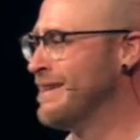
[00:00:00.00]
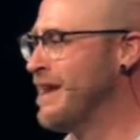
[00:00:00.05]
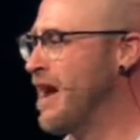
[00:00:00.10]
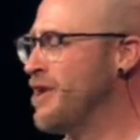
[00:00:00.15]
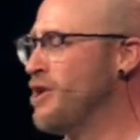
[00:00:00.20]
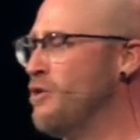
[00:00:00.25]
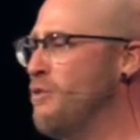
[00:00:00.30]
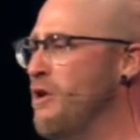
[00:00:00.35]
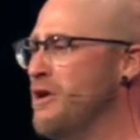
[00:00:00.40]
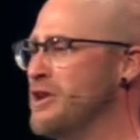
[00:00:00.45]

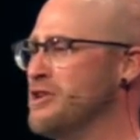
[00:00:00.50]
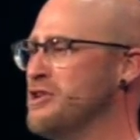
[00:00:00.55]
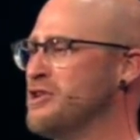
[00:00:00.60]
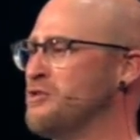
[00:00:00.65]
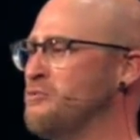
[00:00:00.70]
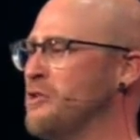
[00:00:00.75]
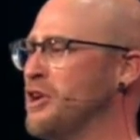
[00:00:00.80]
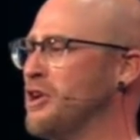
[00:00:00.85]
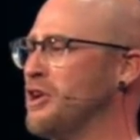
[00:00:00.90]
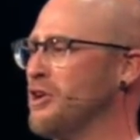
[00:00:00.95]
I don't want to
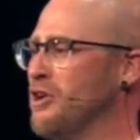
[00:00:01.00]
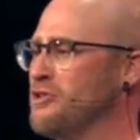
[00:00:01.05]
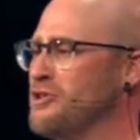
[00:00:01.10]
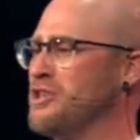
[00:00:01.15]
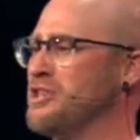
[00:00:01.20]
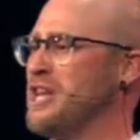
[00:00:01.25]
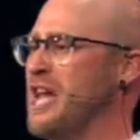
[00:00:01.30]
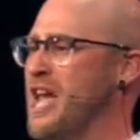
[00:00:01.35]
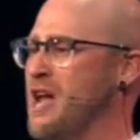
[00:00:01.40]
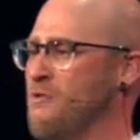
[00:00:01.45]
just
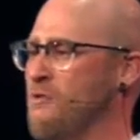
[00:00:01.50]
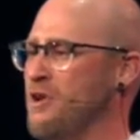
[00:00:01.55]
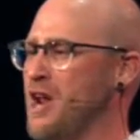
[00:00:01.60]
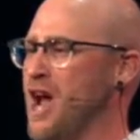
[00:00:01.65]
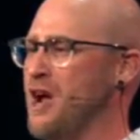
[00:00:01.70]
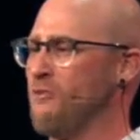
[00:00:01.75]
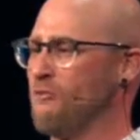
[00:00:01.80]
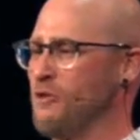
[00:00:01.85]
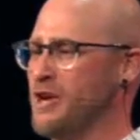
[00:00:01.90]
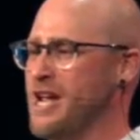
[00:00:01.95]
regurgitate what
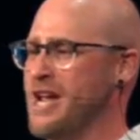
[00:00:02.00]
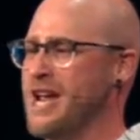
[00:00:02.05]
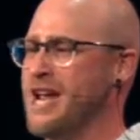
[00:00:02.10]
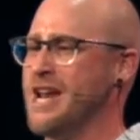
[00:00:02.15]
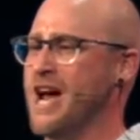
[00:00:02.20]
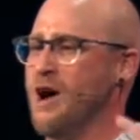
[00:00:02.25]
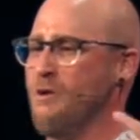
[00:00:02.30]
I read.